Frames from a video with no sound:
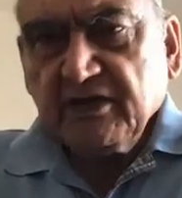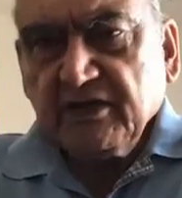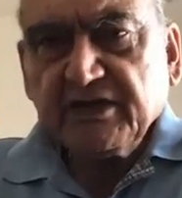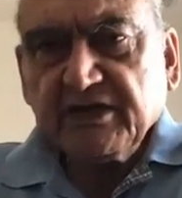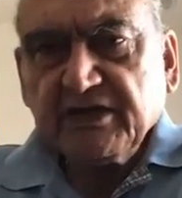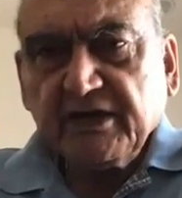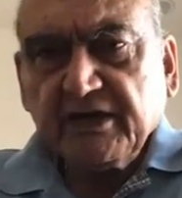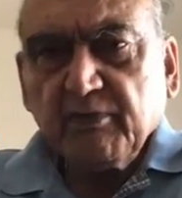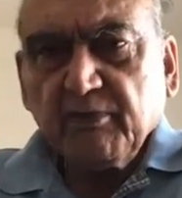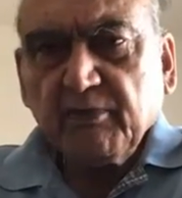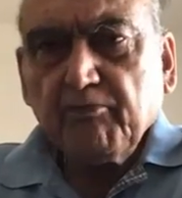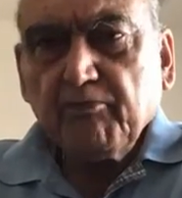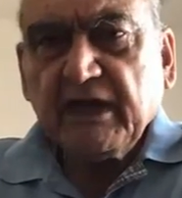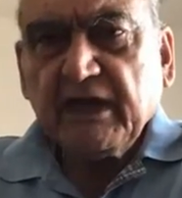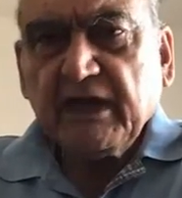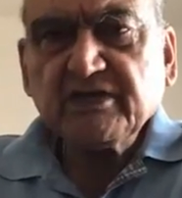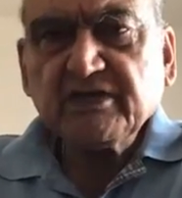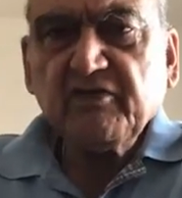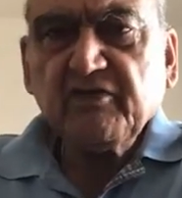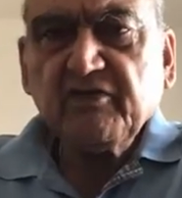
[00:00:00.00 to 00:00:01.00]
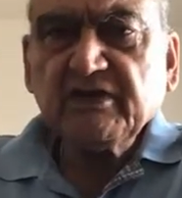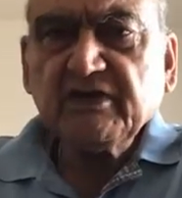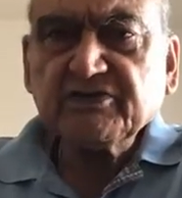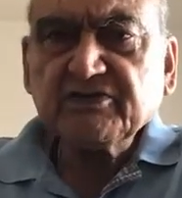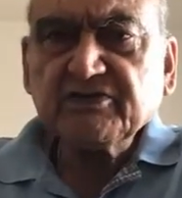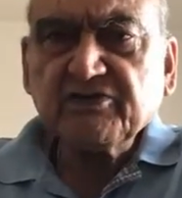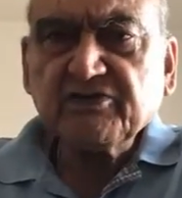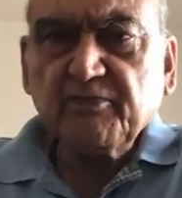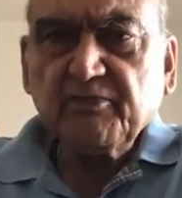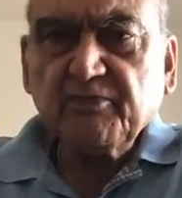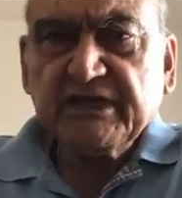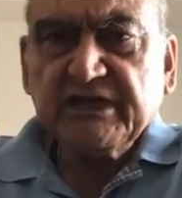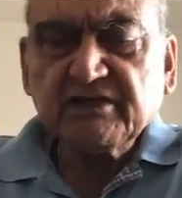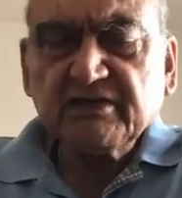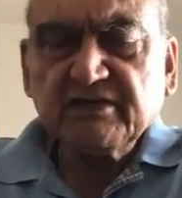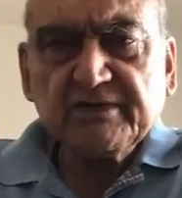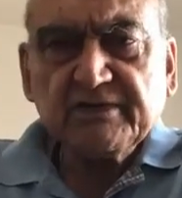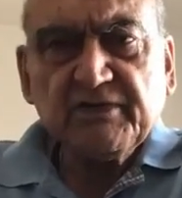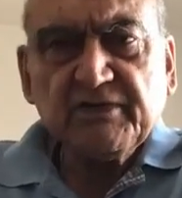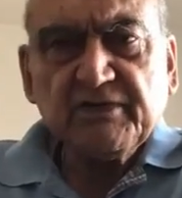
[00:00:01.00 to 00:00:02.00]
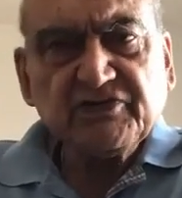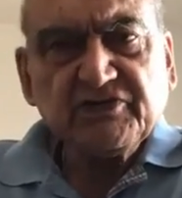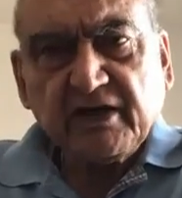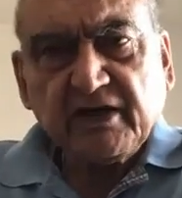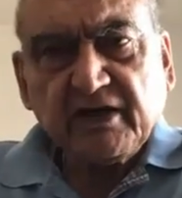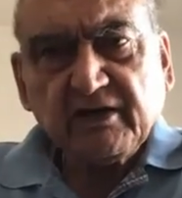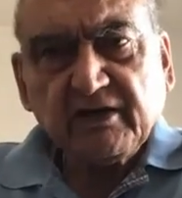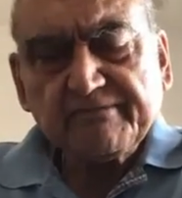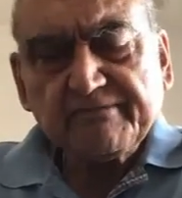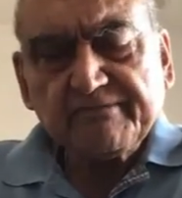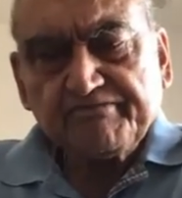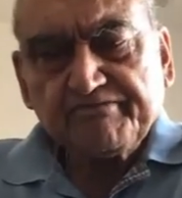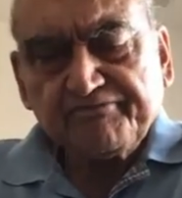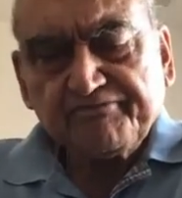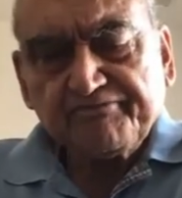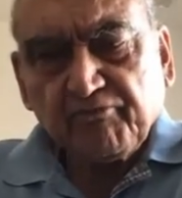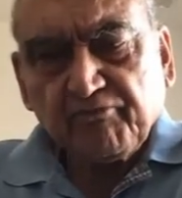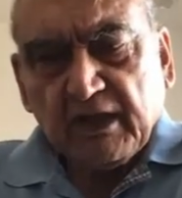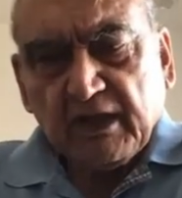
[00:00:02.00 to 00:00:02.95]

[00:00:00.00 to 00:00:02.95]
And they set up a massive industrial base in China.